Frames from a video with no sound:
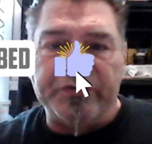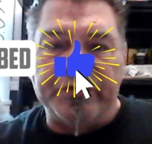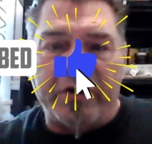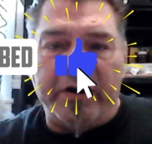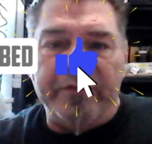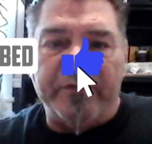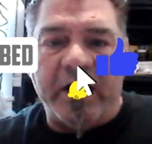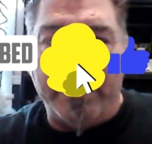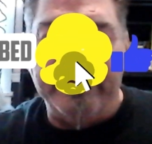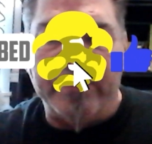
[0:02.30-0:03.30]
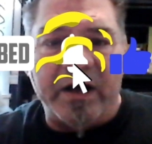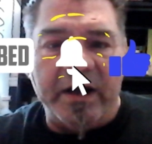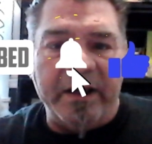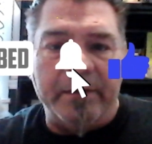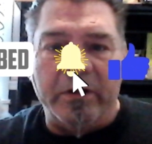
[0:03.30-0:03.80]
Johnny Five, and I
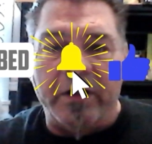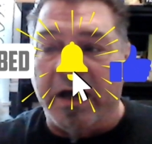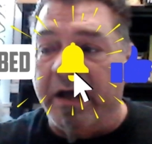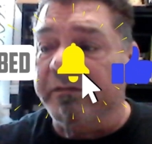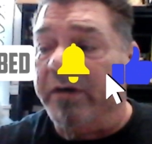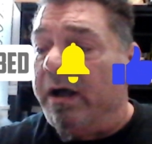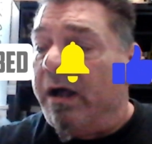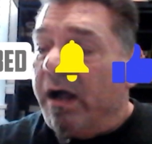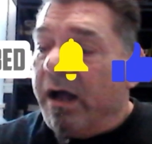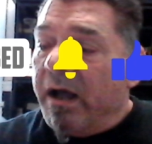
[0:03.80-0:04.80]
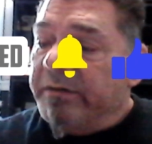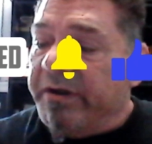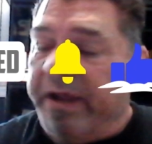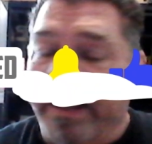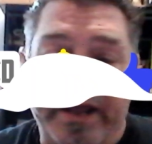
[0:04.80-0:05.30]
am alive.
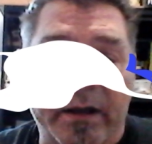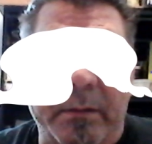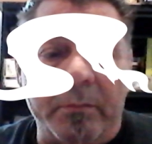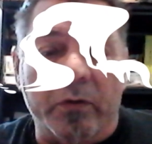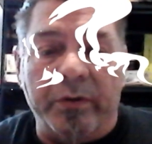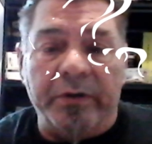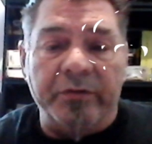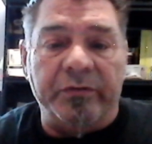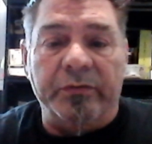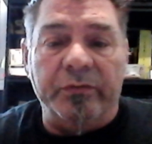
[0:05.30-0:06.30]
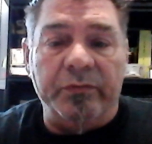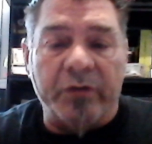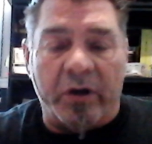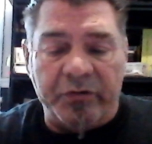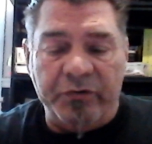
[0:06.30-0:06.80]
Today, I'm going to
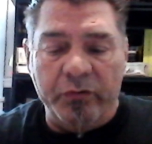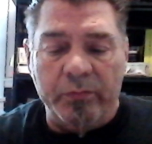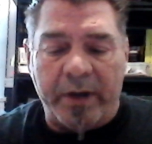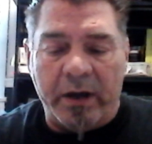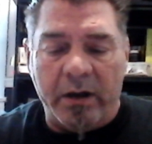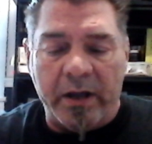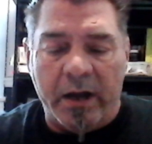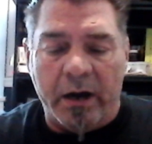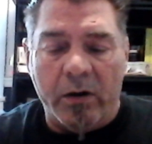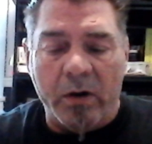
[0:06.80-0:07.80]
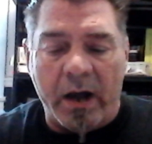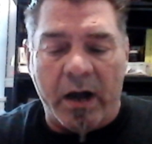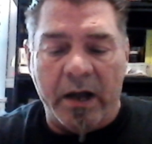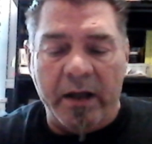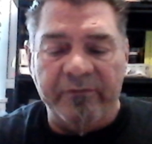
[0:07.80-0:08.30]
talk to you about how
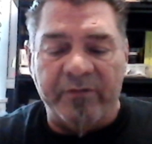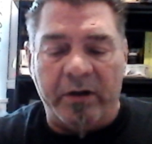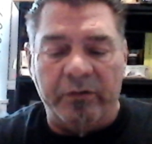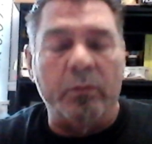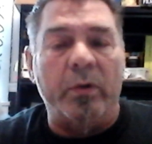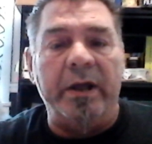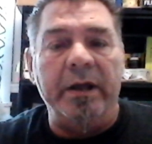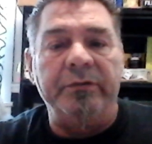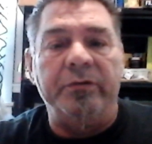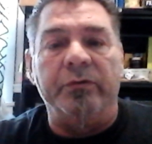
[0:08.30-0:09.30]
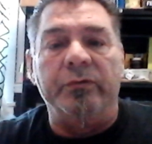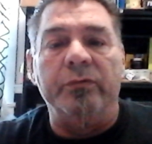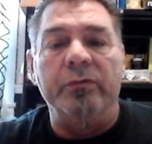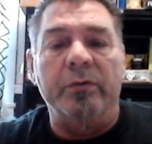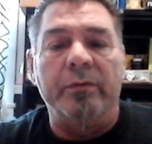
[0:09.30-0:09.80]
I found a way
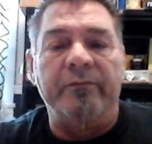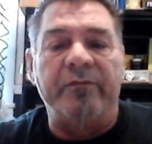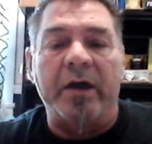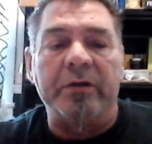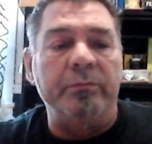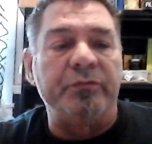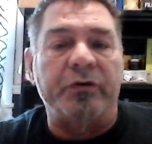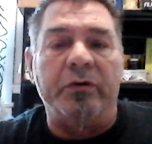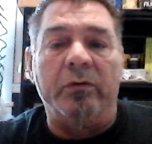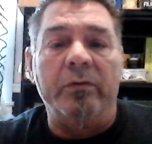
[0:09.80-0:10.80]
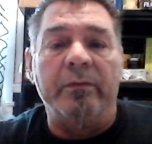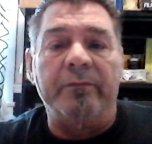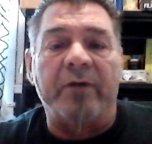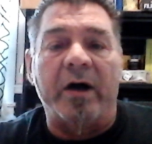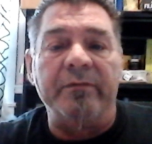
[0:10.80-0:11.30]
to vacuum seal
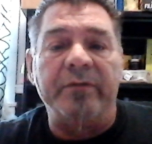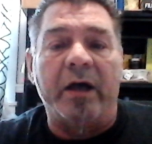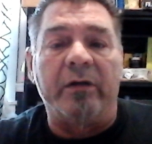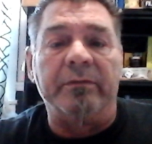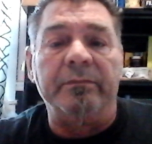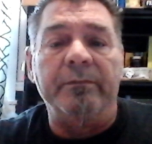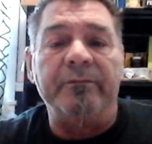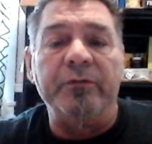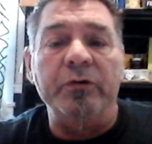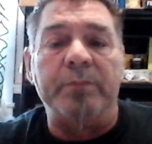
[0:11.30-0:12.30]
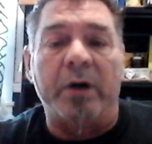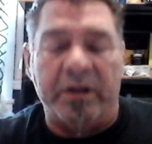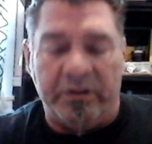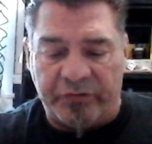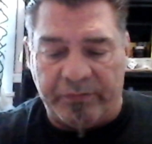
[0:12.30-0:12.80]
5 gallon food
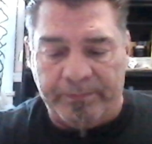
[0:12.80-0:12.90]
buckets.